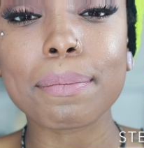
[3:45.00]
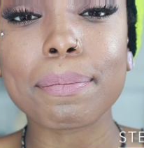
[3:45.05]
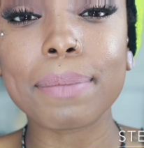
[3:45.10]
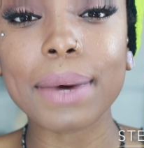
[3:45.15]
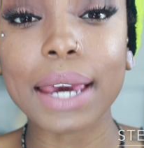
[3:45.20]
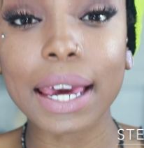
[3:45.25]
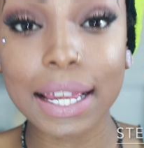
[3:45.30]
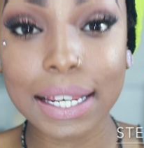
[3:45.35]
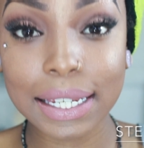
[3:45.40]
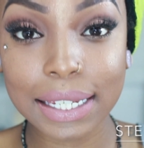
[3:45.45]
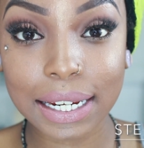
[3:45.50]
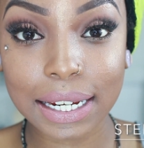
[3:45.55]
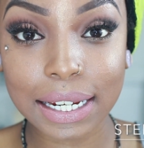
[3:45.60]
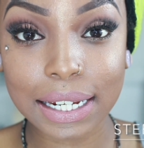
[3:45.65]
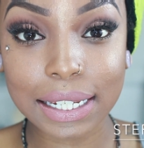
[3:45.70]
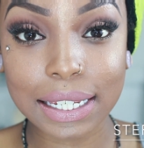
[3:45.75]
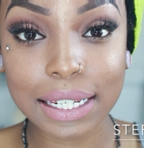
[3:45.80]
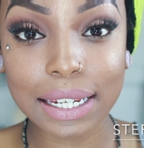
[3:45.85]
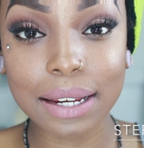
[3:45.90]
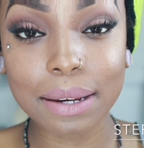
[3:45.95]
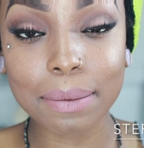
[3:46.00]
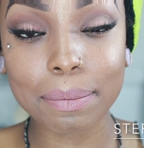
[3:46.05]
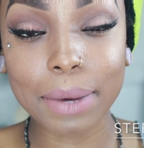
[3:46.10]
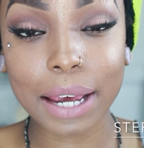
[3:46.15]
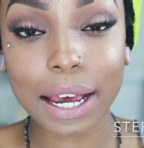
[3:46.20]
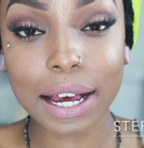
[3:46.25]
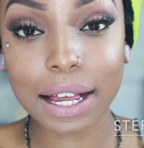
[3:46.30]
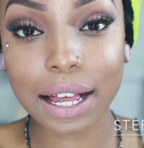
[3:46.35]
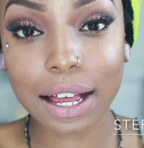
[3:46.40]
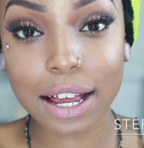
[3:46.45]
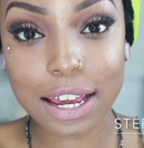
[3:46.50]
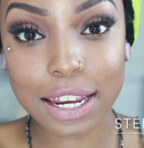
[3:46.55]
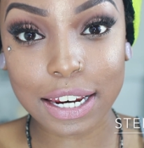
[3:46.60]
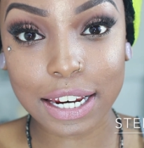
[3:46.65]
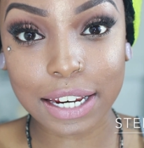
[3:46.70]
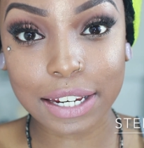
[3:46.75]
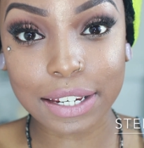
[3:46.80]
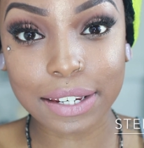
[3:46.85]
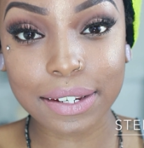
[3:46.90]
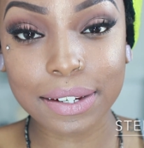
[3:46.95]
Bandaid back on
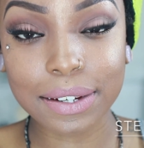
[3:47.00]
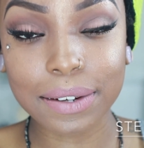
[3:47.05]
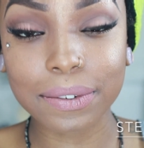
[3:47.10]
it.